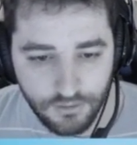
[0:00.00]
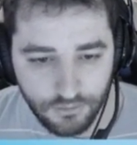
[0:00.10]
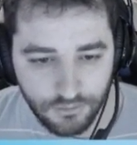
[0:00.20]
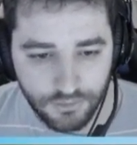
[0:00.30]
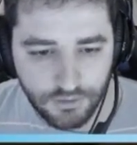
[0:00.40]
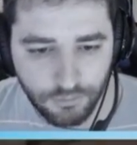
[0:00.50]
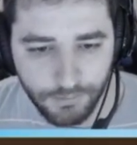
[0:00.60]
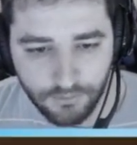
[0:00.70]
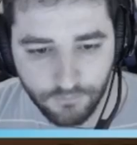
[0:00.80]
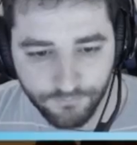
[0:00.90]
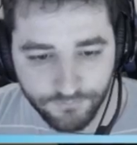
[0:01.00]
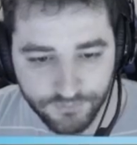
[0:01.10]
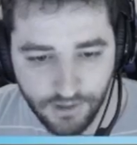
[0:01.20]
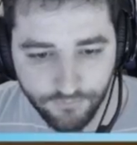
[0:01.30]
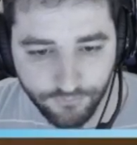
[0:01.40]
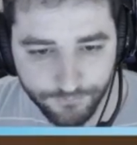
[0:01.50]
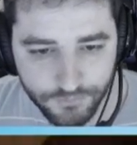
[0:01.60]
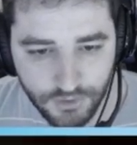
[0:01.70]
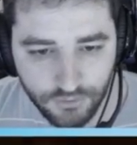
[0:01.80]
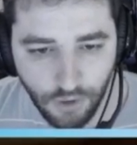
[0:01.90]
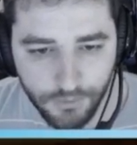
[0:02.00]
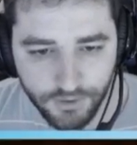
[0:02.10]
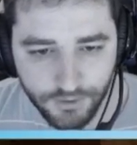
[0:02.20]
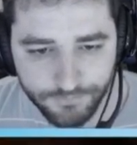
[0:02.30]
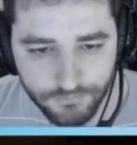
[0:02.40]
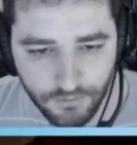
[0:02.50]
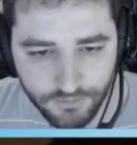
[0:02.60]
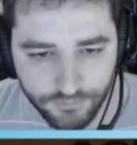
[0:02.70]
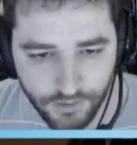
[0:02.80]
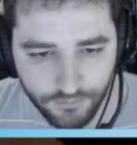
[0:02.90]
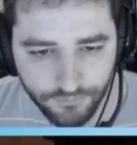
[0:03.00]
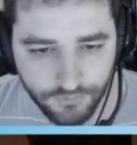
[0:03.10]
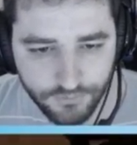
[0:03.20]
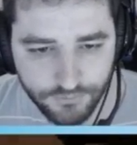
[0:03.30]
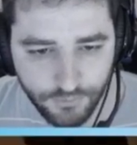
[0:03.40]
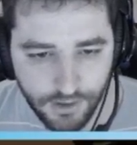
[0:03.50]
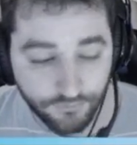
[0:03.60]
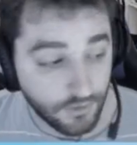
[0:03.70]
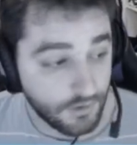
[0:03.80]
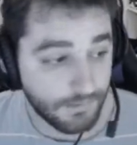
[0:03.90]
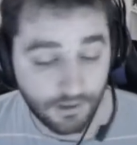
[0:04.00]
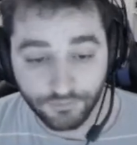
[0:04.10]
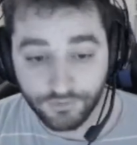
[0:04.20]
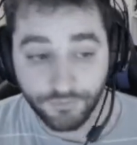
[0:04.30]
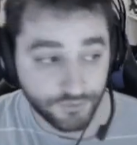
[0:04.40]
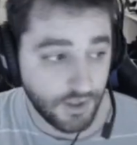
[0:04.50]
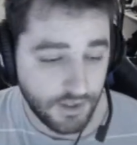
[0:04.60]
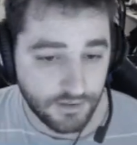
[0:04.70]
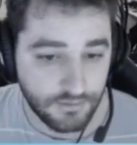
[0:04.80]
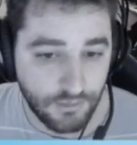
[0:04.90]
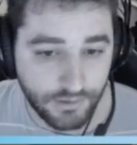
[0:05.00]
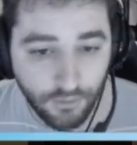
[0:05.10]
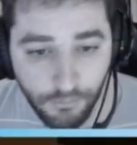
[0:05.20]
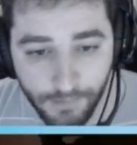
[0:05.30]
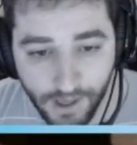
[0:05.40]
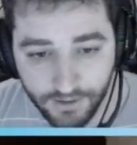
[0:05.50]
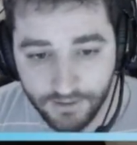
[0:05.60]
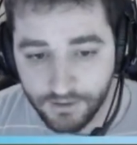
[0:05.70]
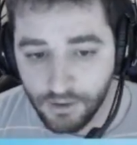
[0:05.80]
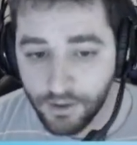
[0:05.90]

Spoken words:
You to be safe. You need to come here, strafe, strafe, because if you see him, you can come back and kill him.